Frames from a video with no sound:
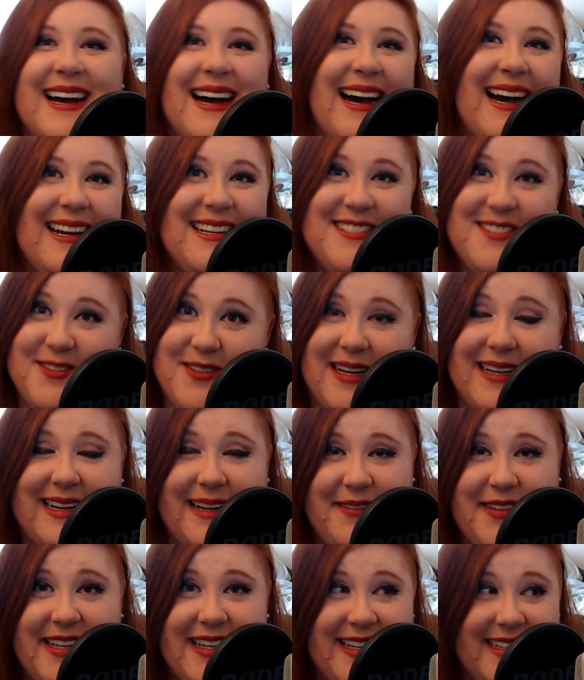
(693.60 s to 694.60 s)
I do not
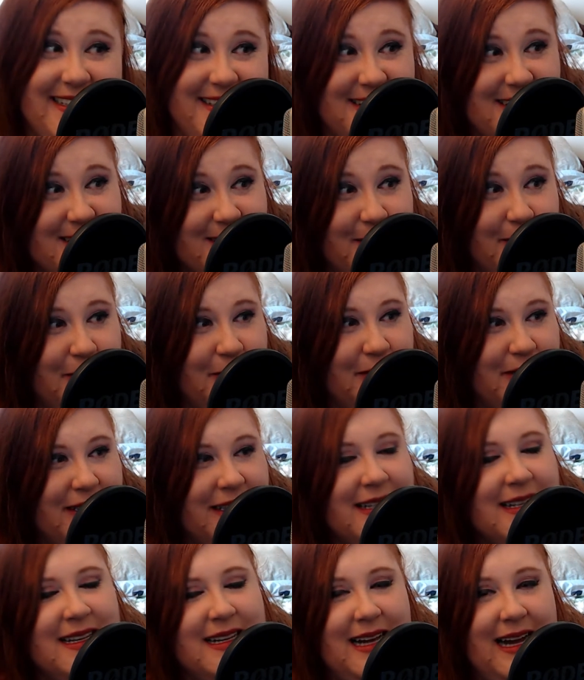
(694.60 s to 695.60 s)
have a kid in school.
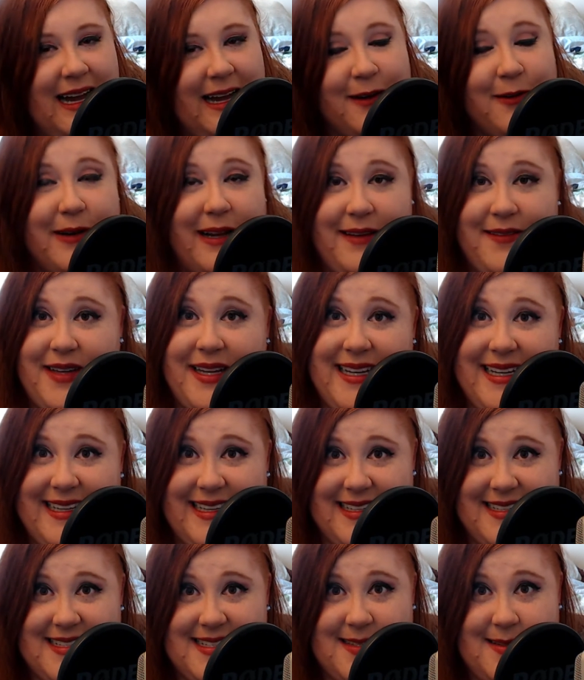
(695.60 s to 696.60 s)
I don't have any
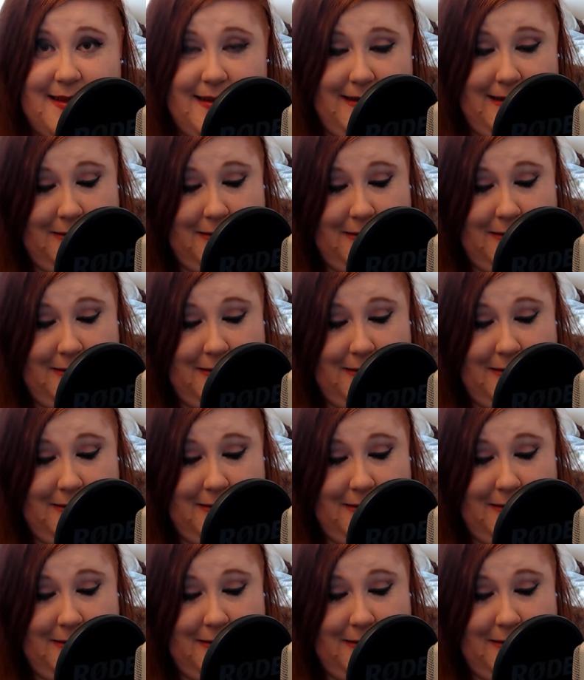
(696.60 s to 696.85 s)
kids